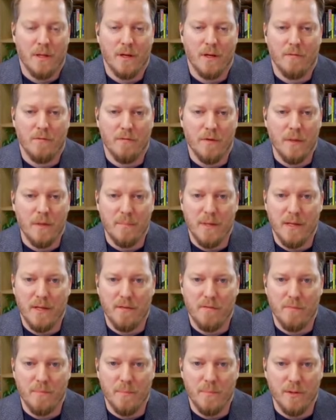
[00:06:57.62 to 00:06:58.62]
their
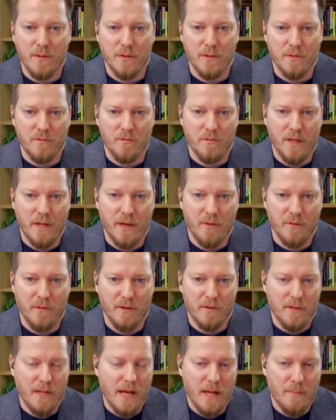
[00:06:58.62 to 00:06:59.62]
VP of build and flight
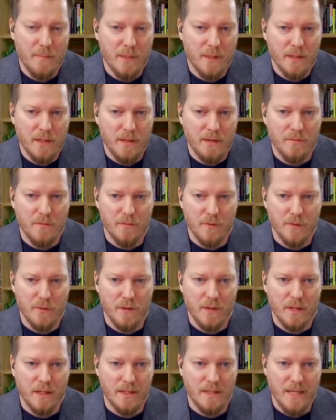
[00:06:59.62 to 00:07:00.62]
reliability
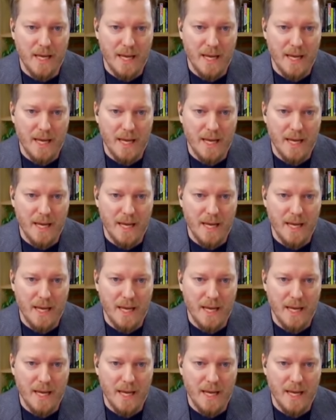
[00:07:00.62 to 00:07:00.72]
for a